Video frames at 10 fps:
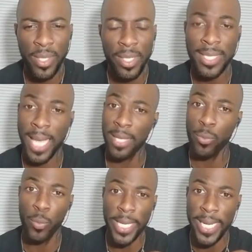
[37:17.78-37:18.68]

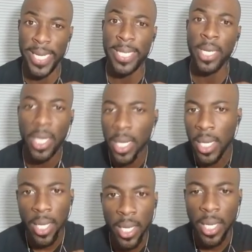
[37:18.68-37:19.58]
selling weed,
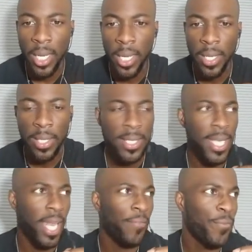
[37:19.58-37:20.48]

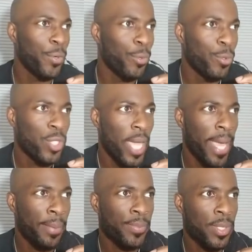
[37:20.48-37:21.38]
selling food
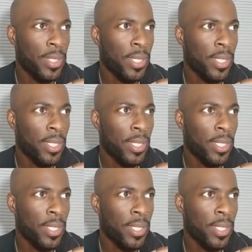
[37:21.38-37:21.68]
stamps,